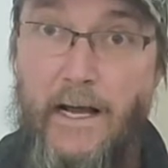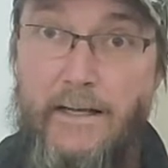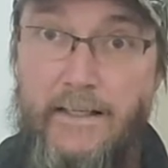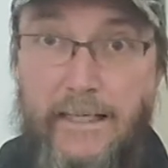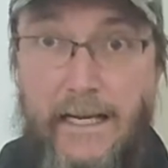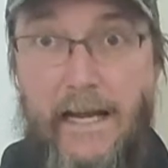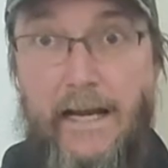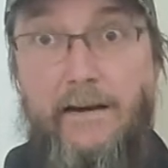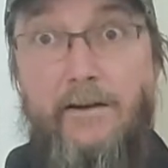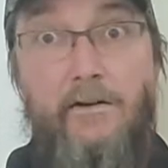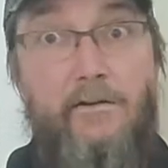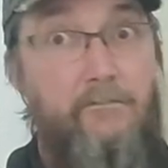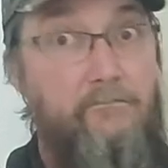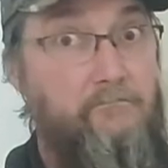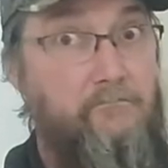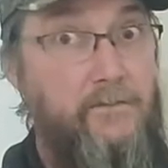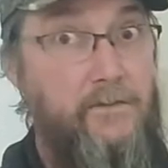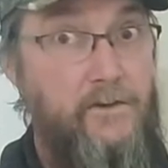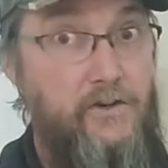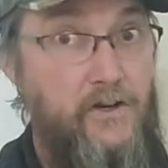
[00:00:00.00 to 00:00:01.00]
outside.
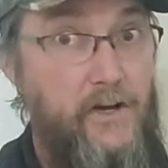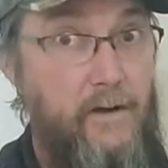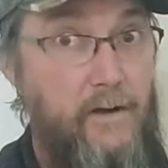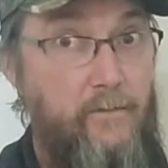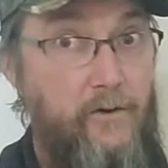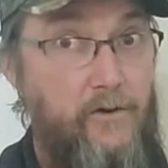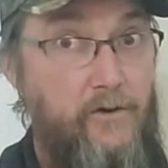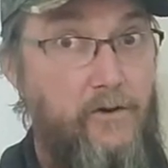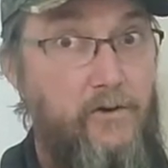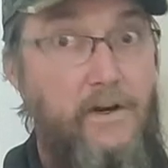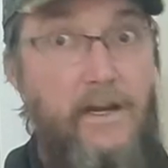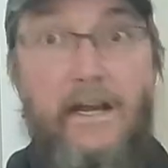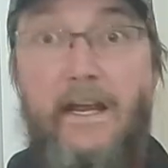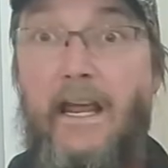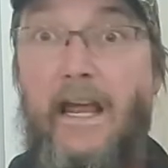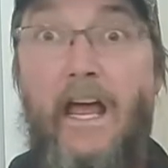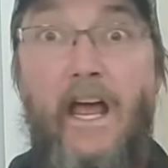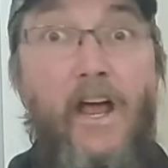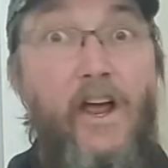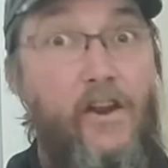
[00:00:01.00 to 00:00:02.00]
Double duty,
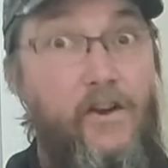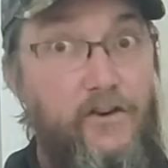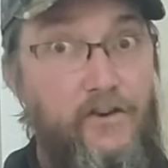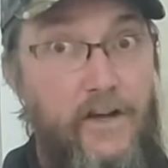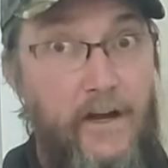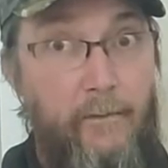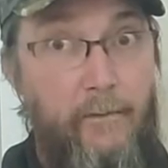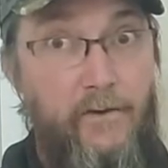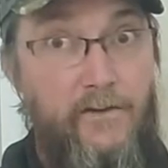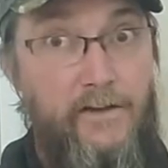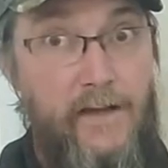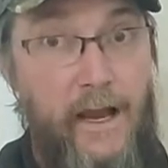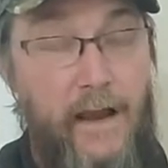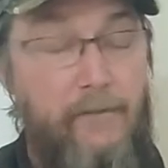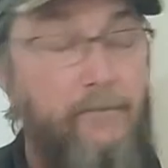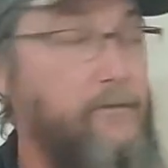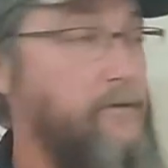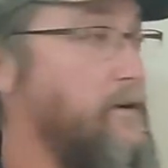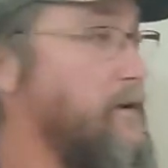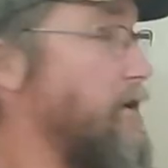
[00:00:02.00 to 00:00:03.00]
double
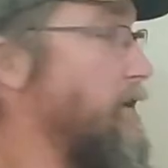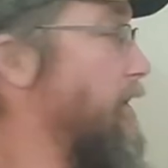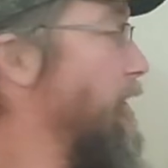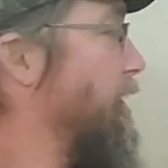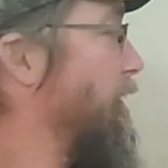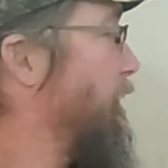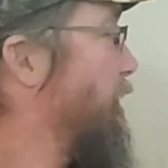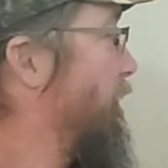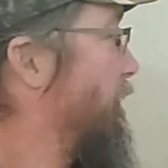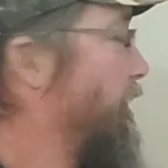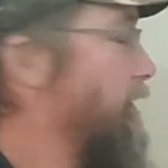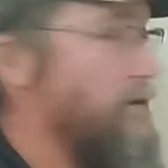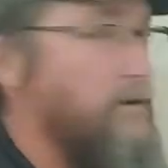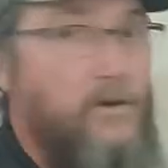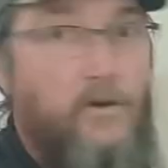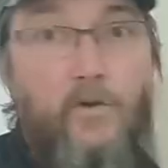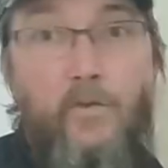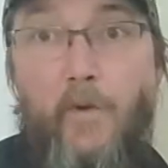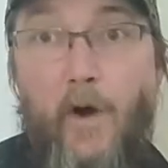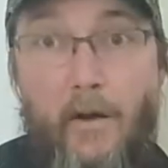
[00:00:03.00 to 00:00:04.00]
safe.
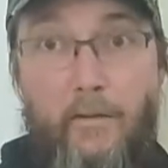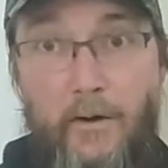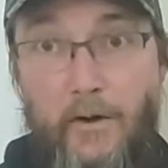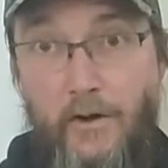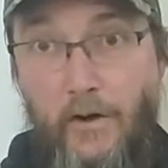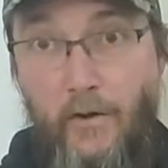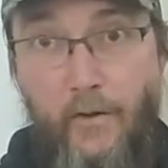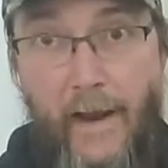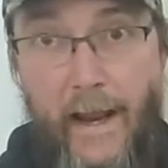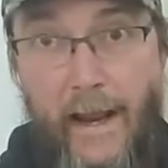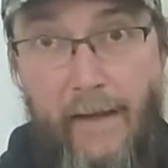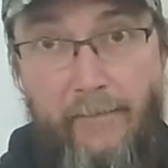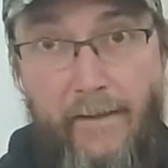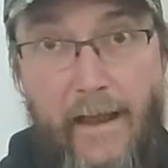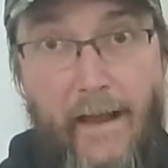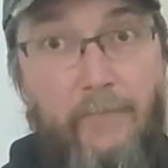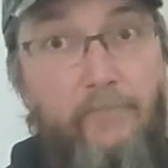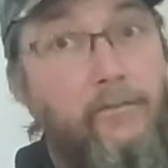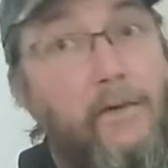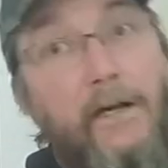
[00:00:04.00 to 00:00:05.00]
You probably don't have
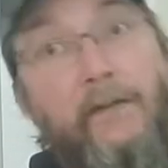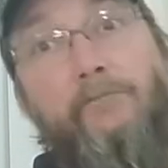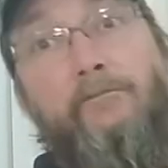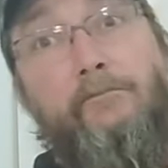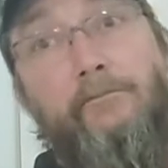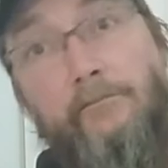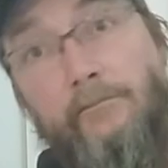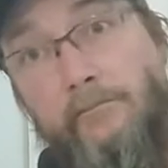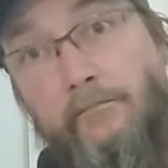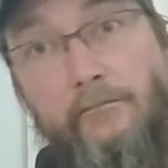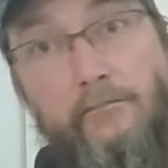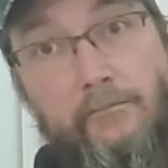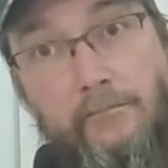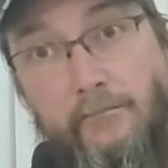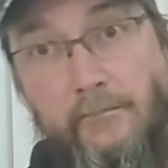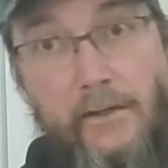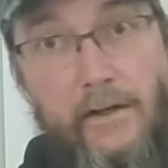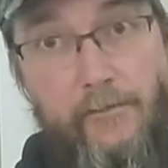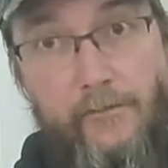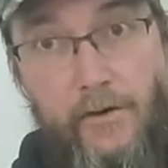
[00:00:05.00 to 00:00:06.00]
that, but
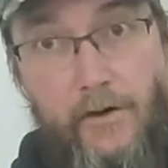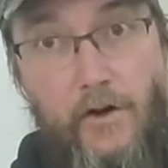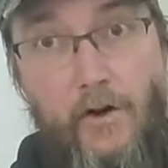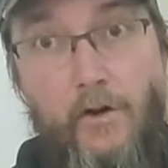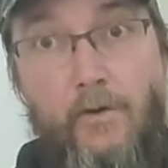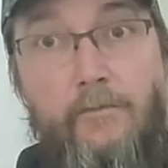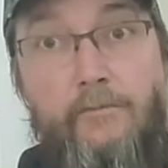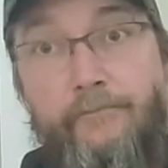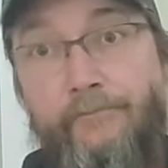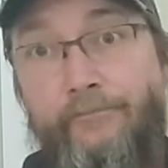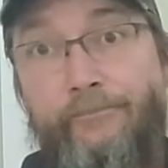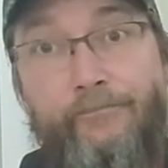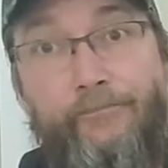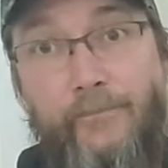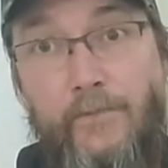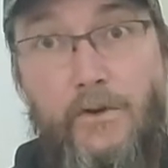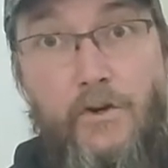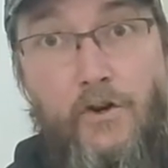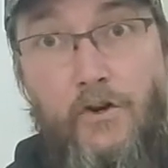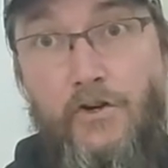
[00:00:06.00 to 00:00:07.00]
if you do,
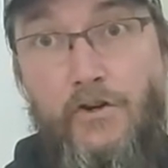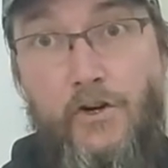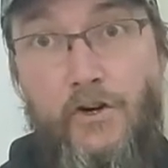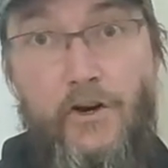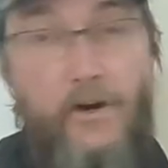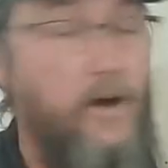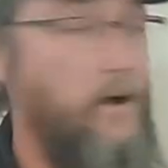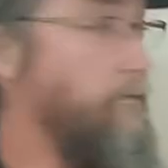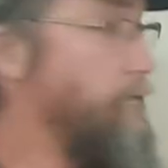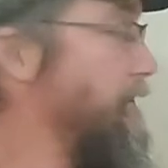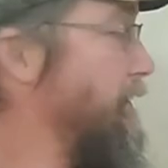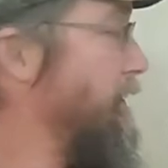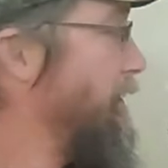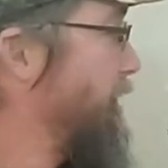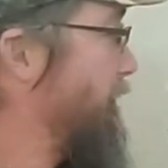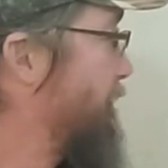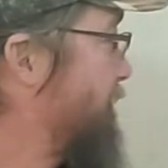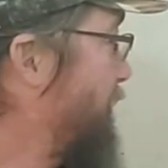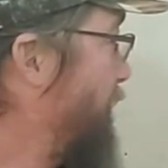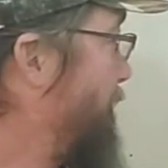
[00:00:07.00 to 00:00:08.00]
you can turn it off.
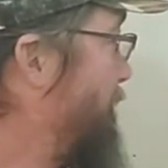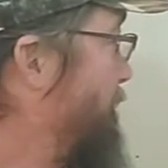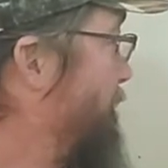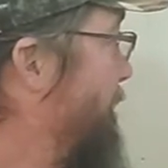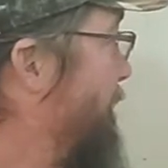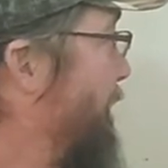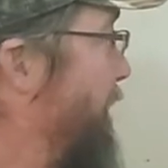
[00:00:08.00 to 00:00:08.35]
So,